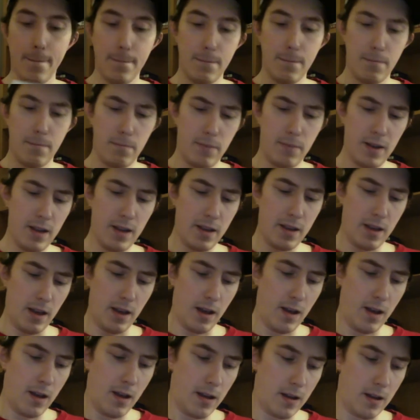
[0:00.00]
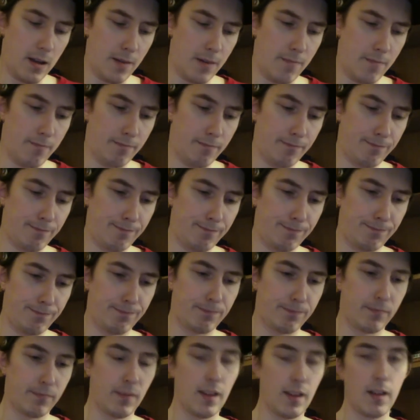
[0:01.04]
but yeah, um,
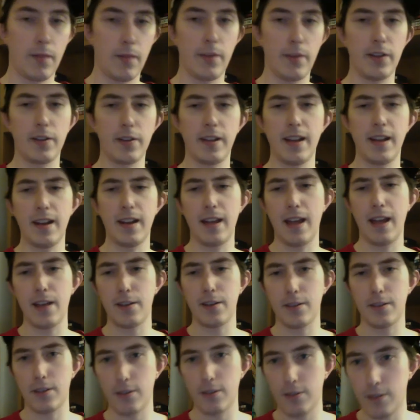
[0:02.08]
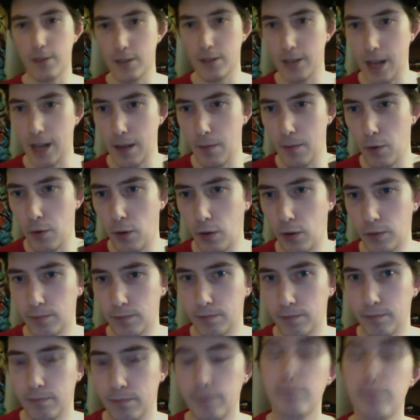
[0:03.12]
this again has just the same old
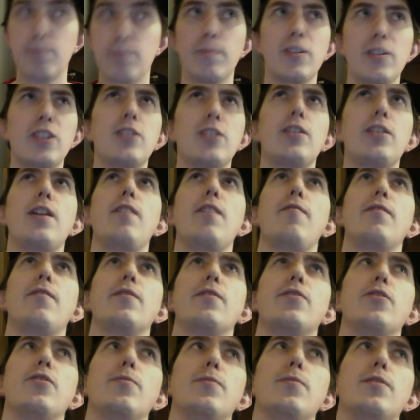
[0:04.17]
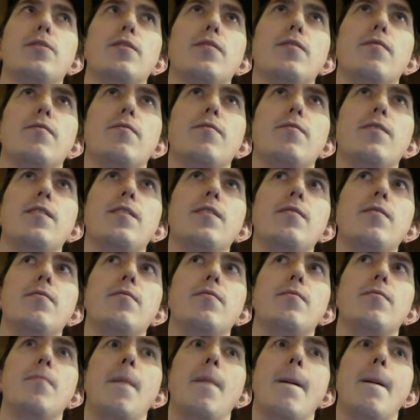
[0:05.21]
stuff in terms of the
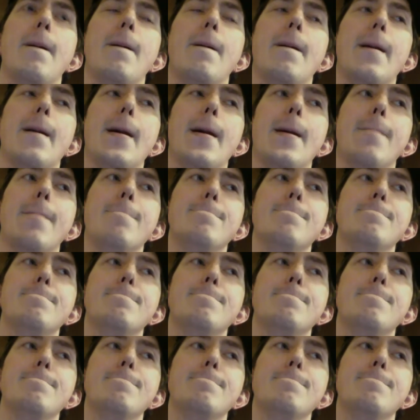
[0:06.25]
um,